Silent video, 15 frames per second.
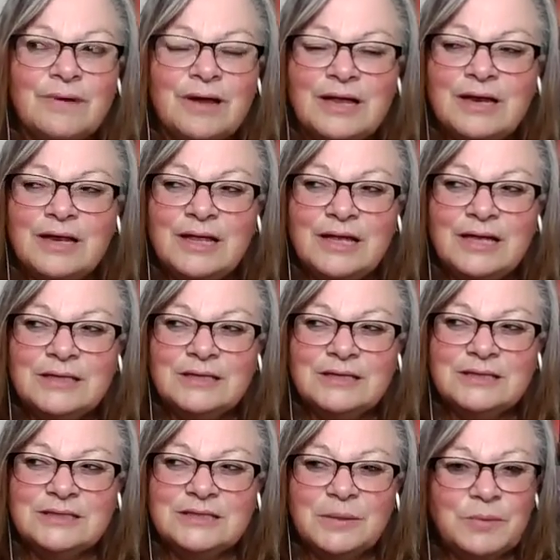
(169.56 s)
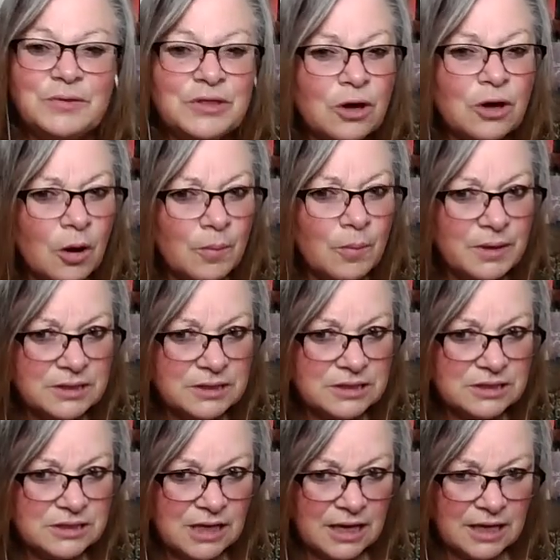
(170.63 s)
really some of the
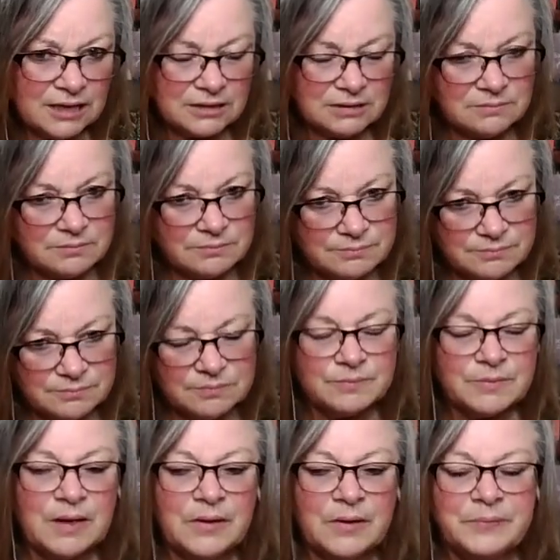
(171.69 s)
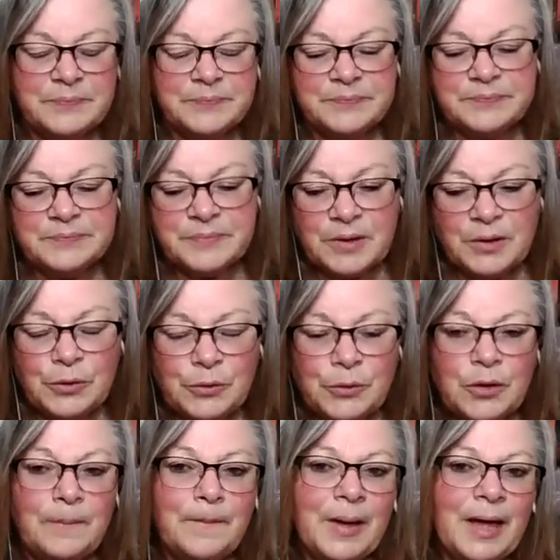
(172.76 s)
comments that
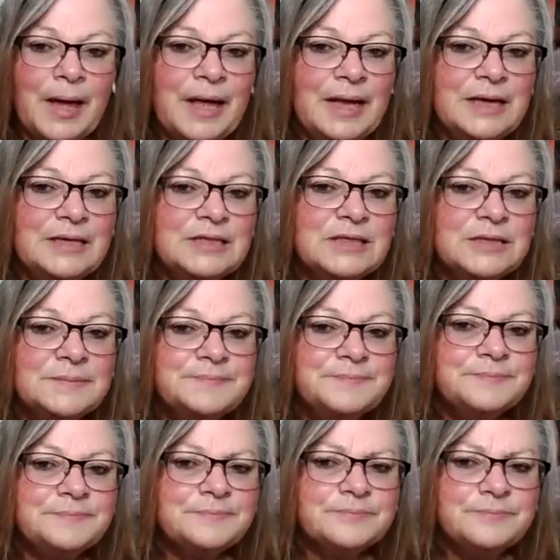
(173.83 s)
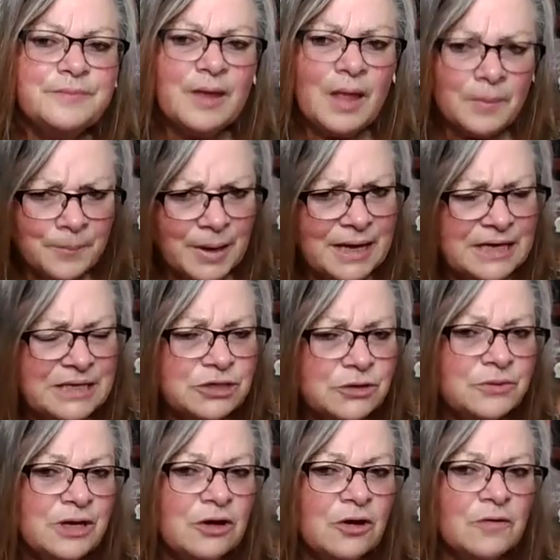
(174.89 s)
Luke made
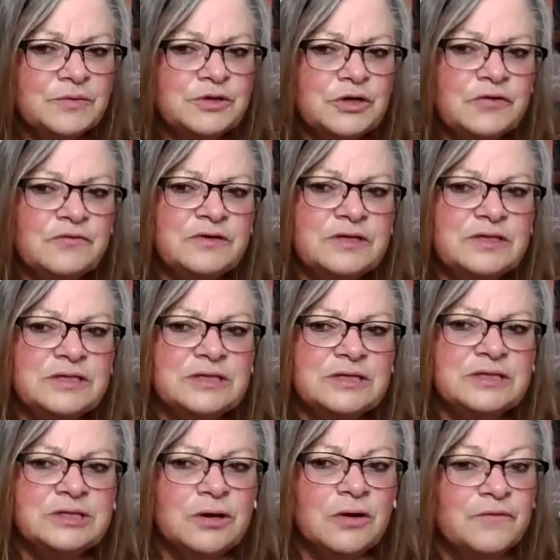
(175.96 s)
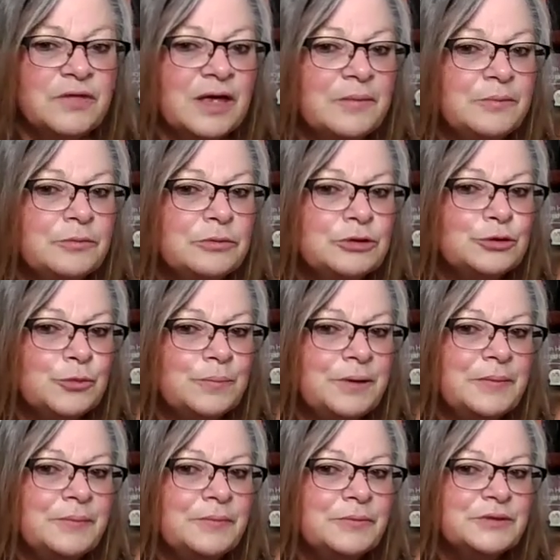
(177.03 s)
based on their observances of the Aboriginal
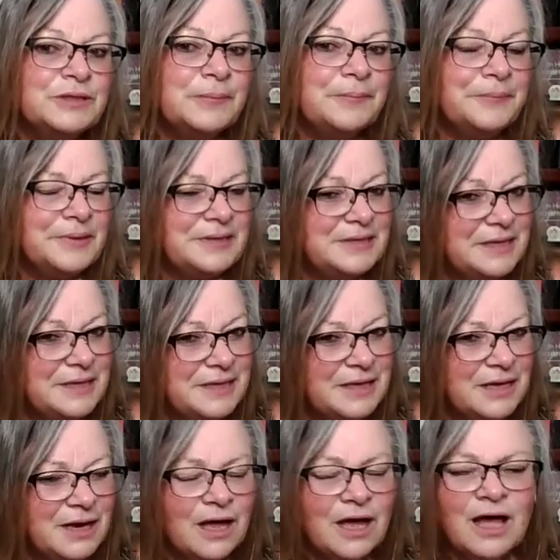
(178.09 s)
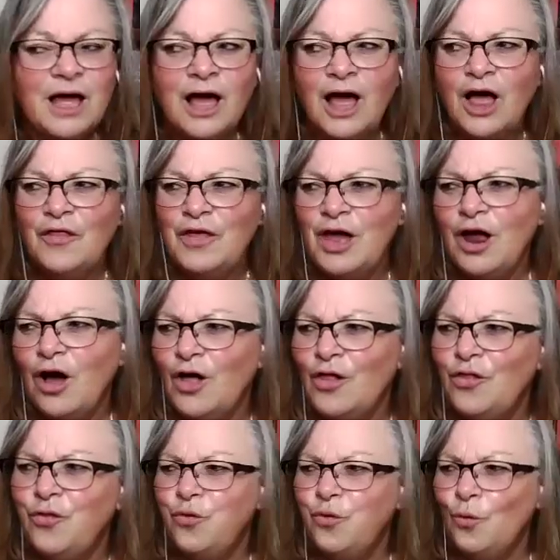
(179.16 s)
peoples in particular, that
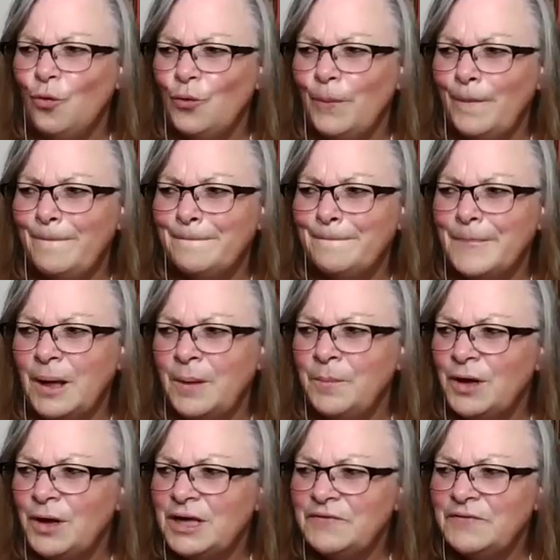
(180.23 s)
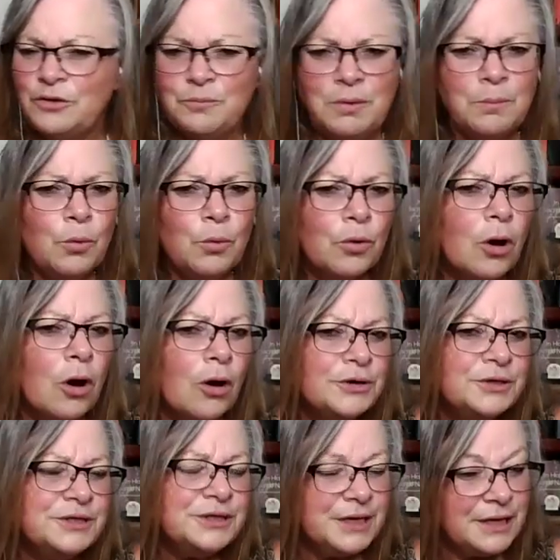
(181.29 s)
thought I might give a little bit more
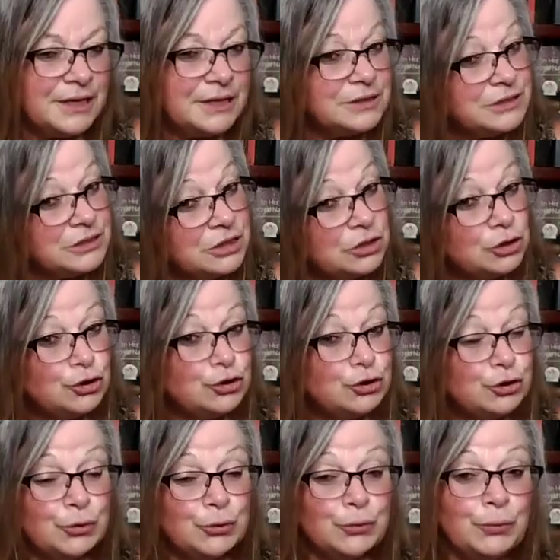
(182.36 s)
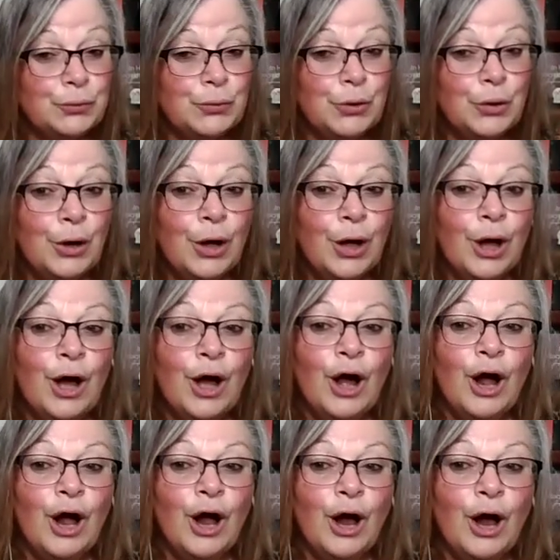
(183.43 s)
context to.
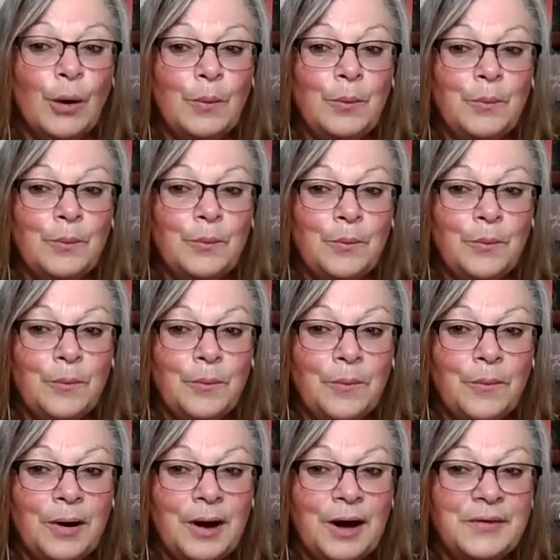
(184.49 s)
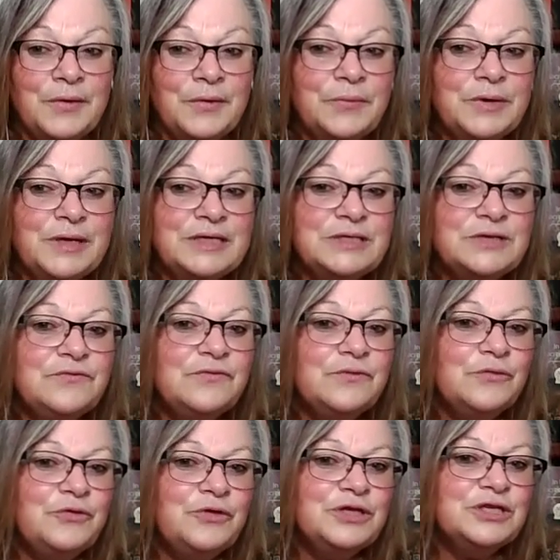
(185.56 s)
And the reason
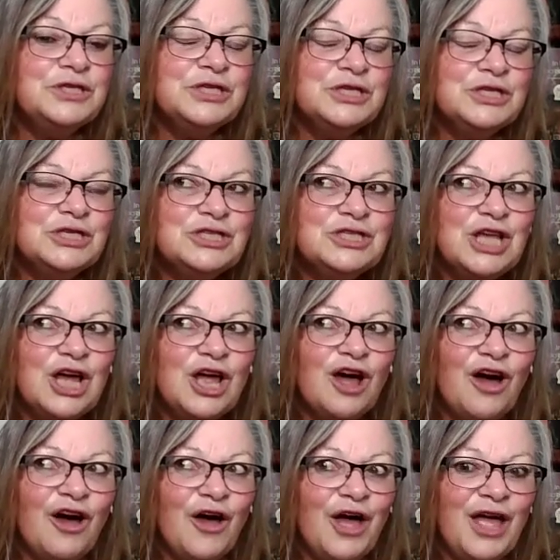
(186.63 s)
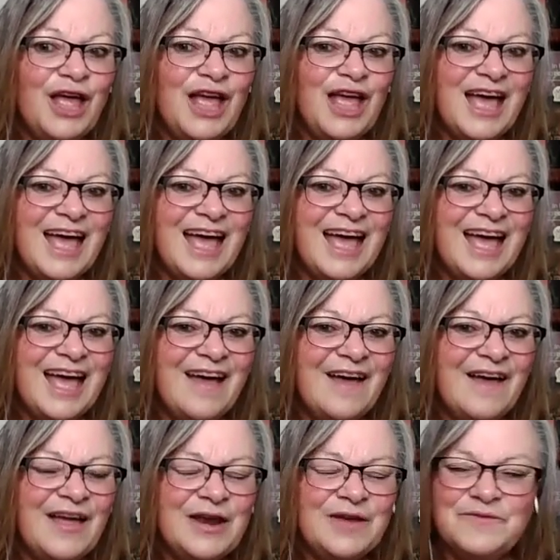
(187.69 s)
for this is that I've
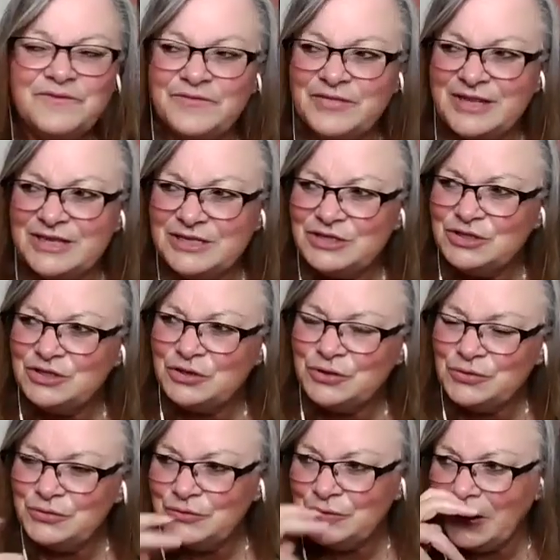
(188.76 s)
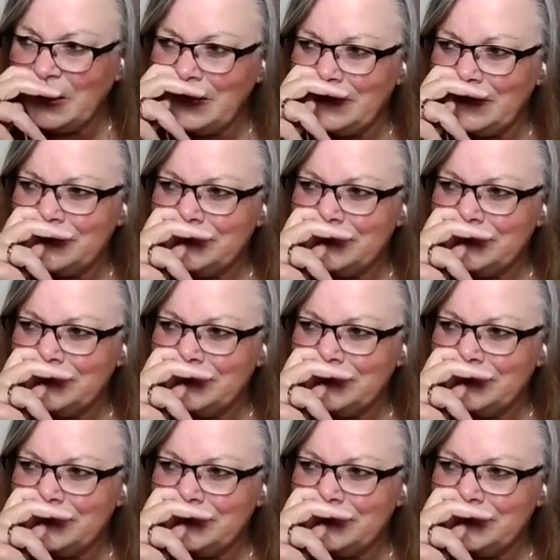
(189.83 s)
listened to